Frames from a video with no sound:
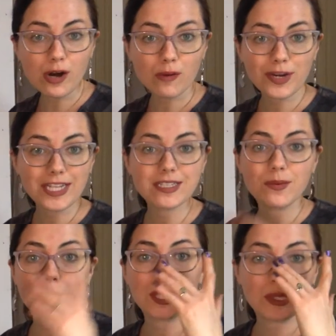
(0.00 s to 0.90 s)
already
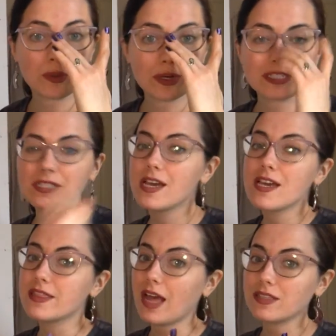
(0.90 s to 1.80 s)
done with yours,
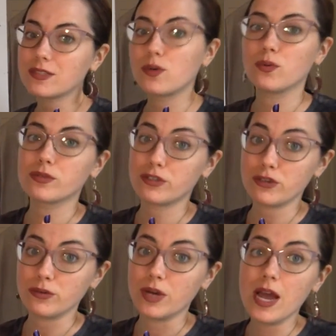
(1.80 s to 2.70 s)
that's cool
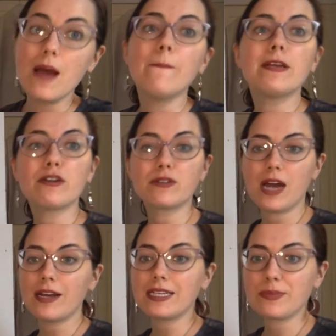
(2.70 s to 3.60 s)
too. But you're
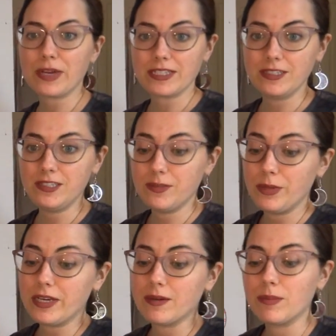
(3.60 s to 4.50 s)
not expected to
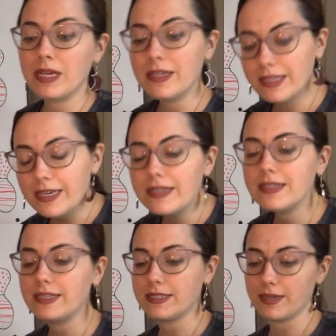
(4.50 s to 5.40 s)
be
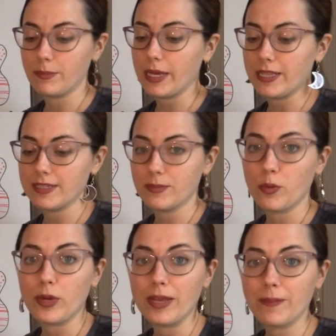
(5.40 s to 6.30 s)
completely done by this
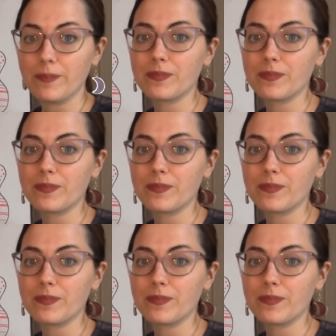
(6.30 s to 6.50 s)
point.